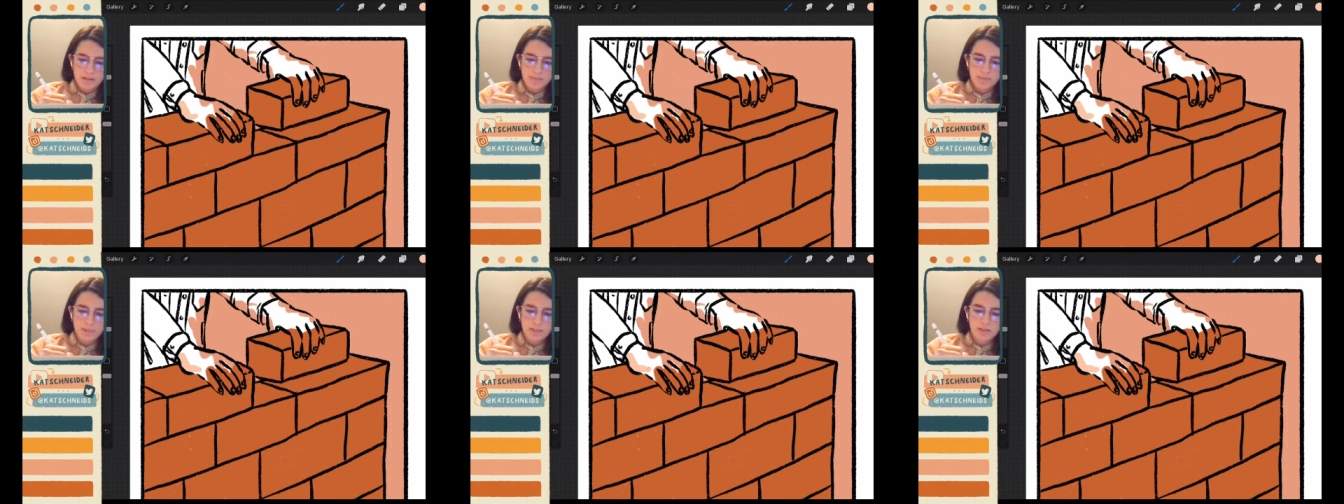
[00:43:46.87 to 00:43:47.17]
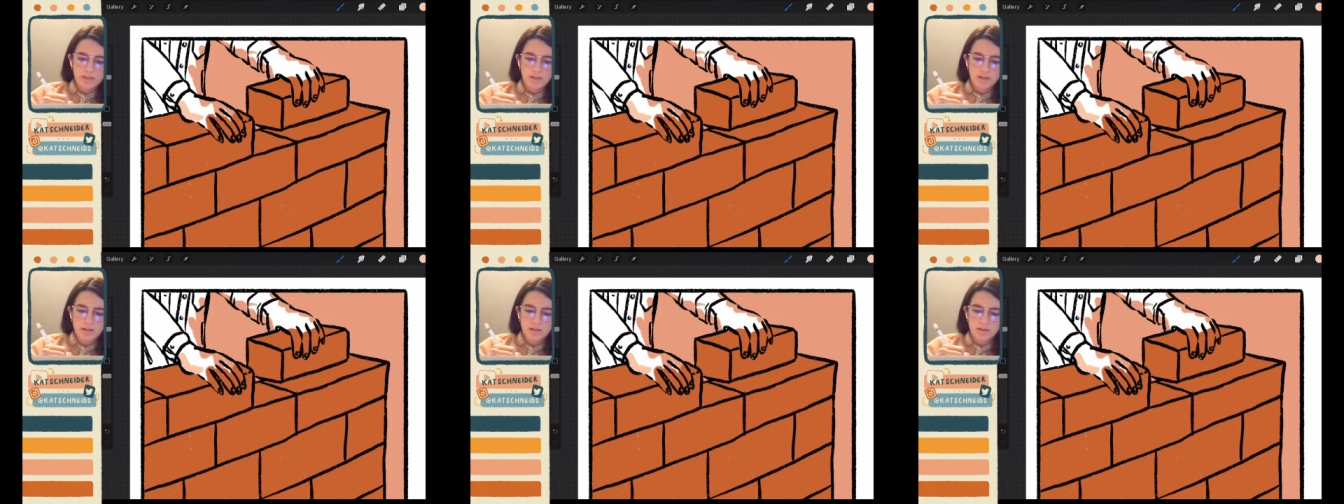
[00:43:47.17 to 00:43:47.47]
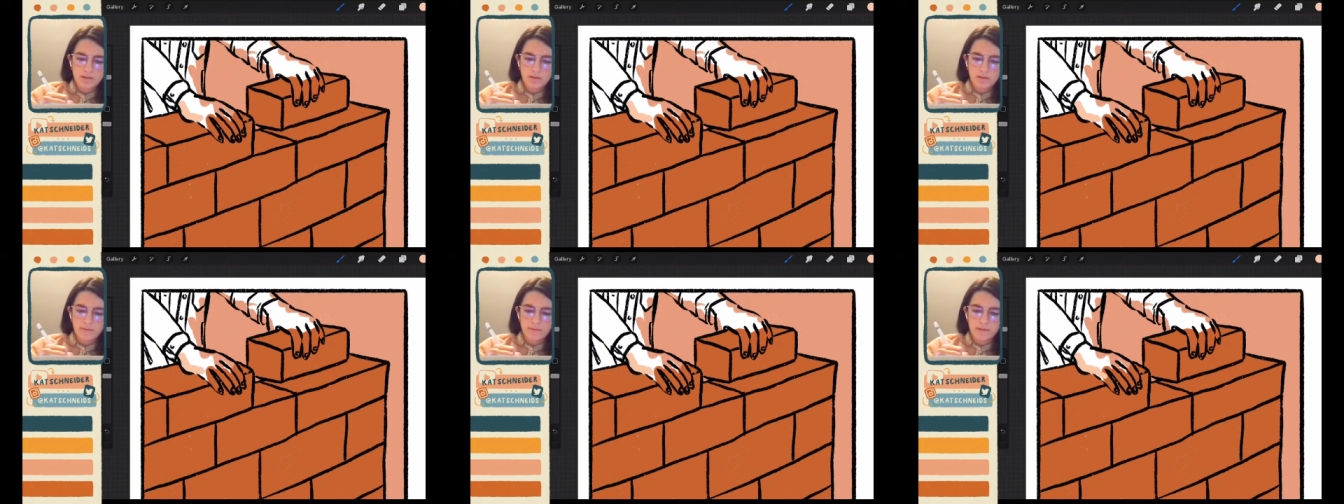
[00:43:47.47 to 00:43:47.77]
especially
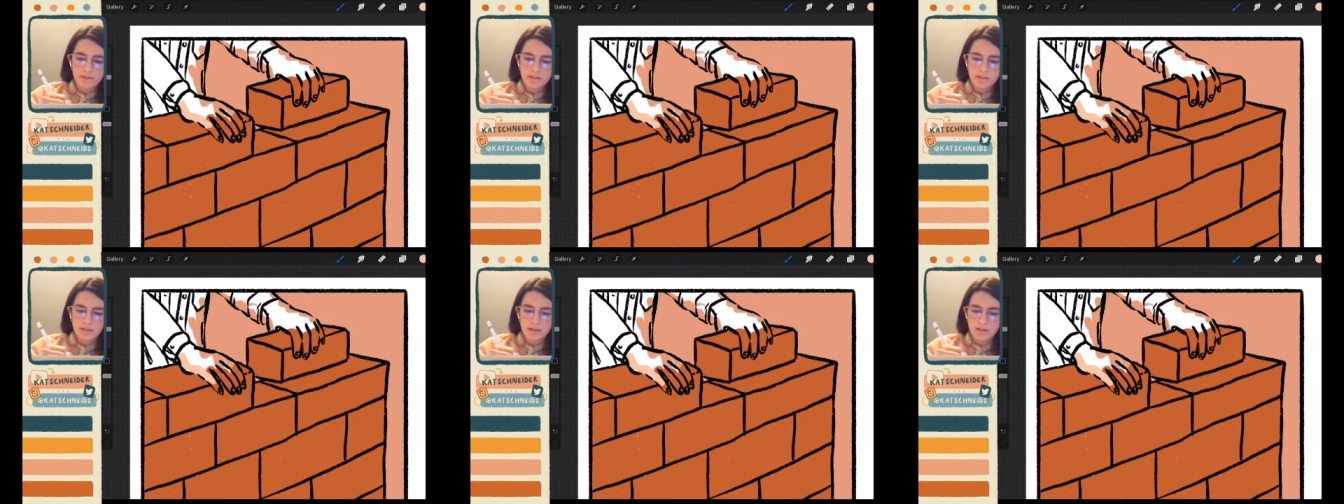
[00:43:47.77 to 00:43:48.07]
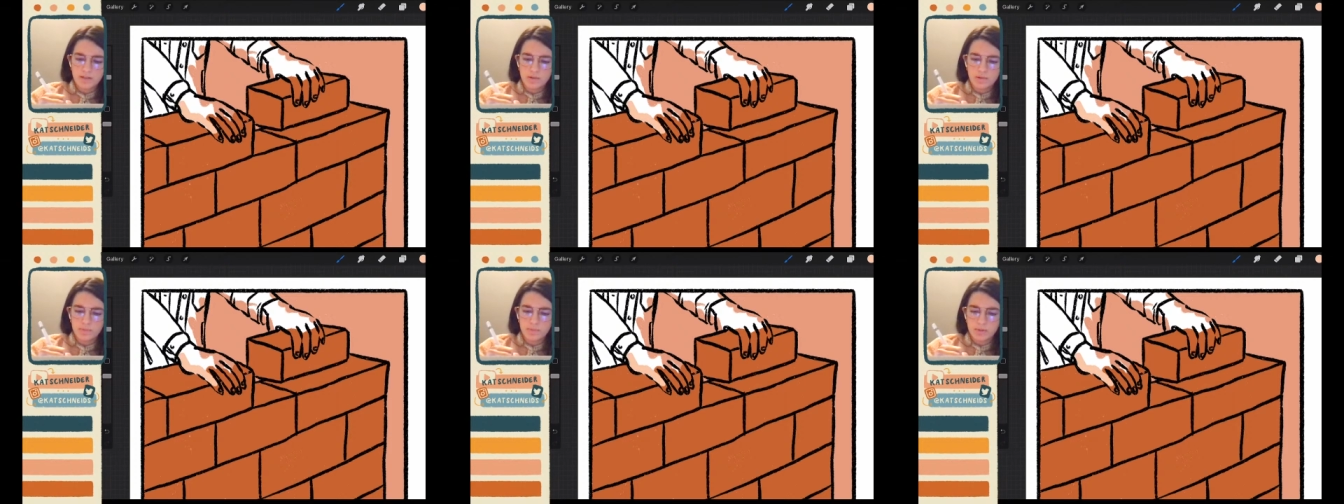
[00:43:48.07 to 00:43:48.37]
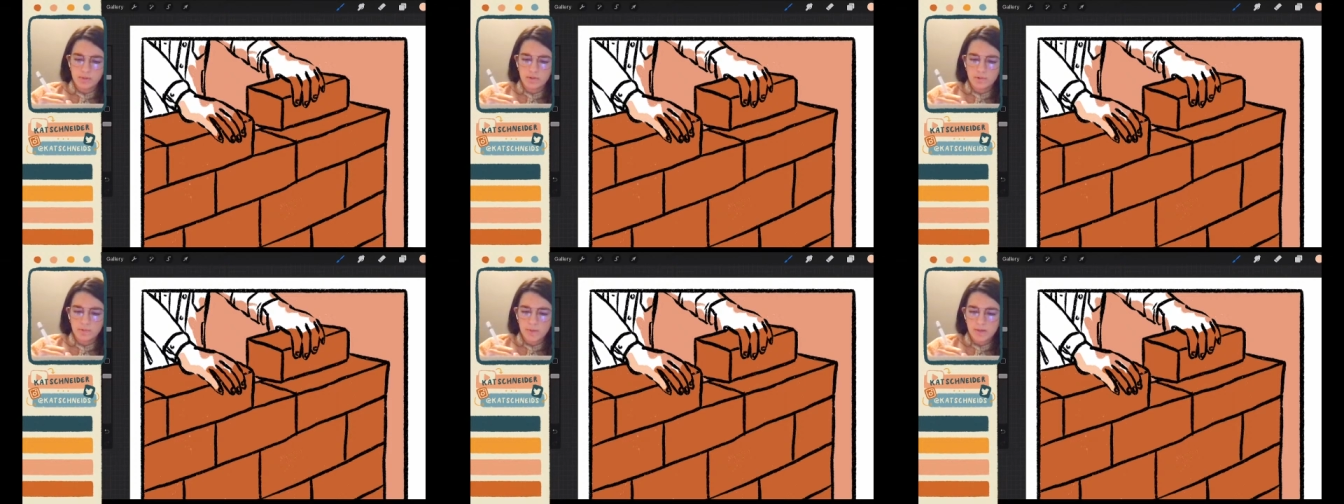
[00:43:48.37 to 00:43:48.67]
because you live in a city, so I'm
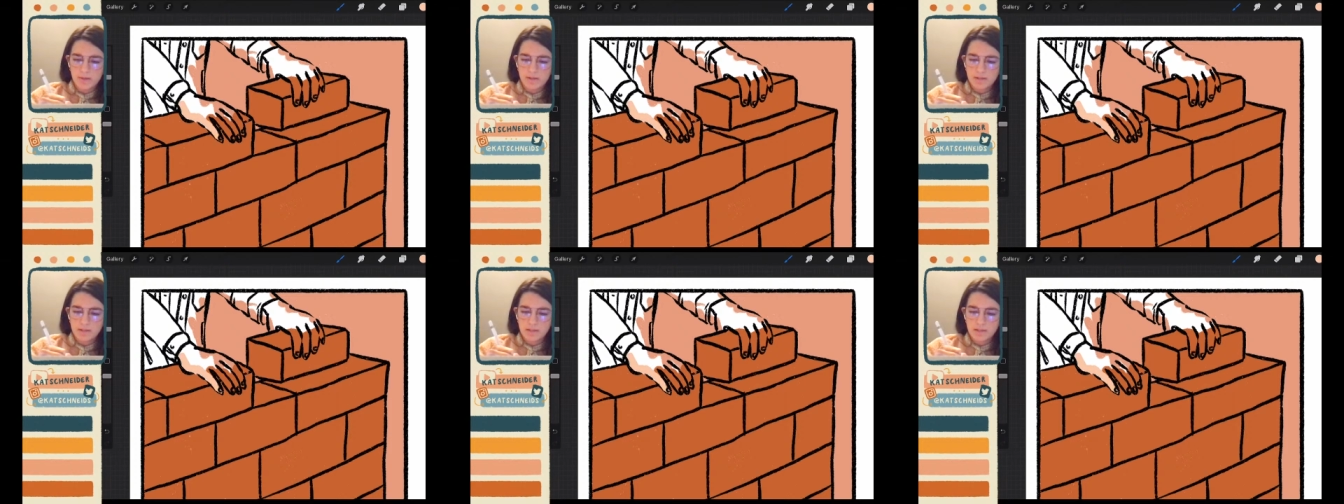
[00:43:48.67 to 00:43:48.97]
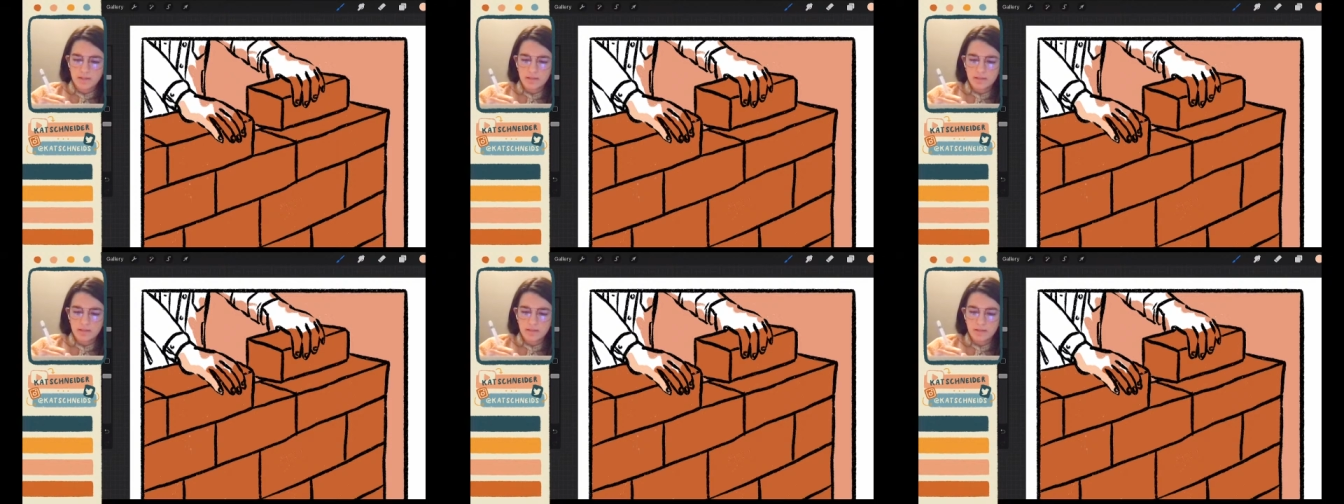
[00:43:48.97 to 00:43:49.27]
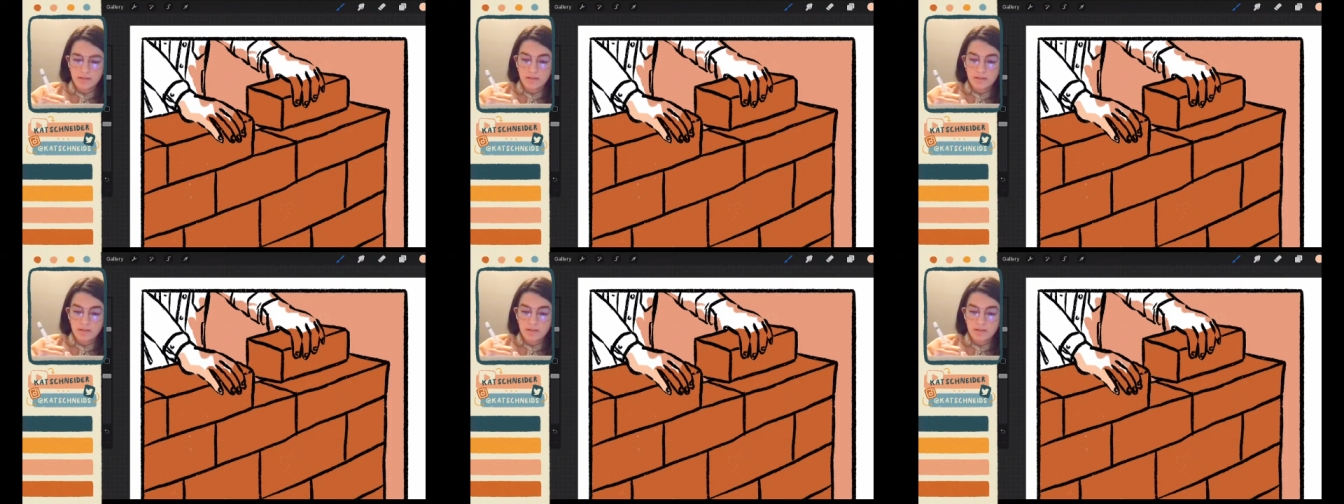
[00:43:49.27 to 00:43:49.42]
assuming it's